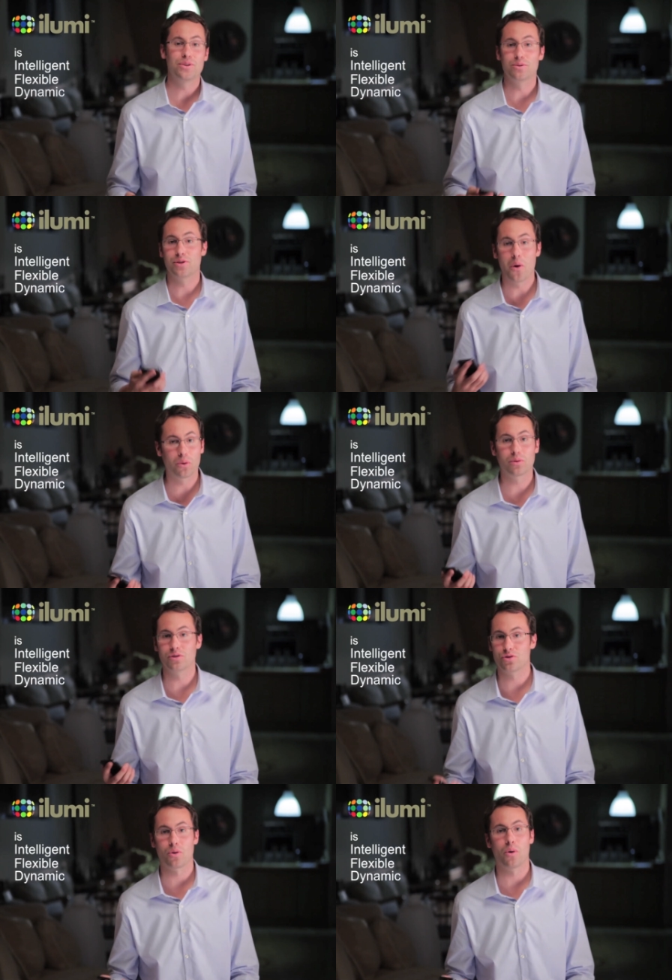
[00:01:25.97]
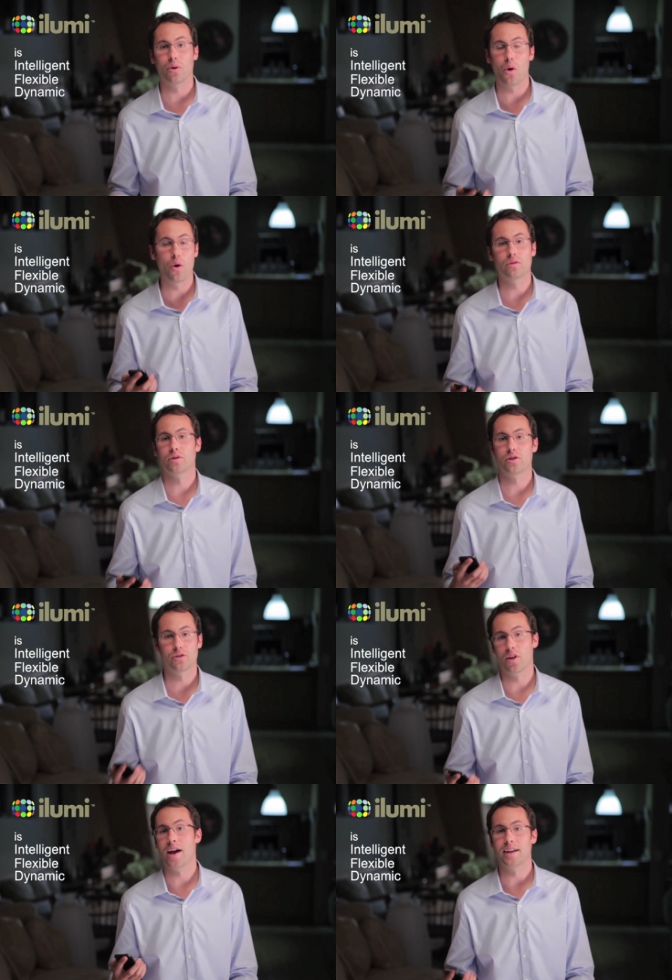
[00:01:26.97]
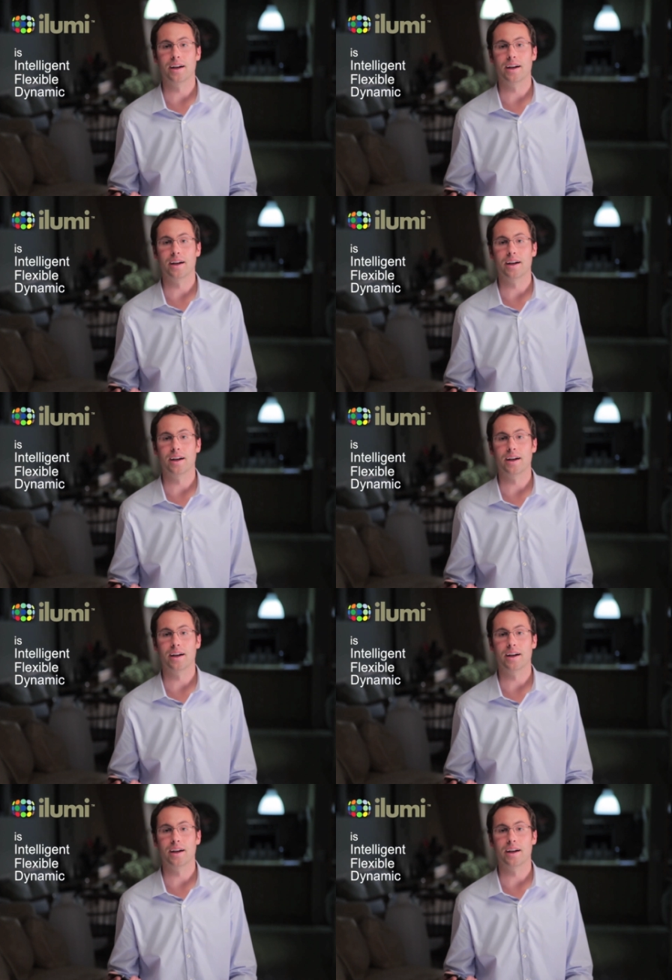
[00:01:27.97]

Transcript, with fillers: you total control over your lighting.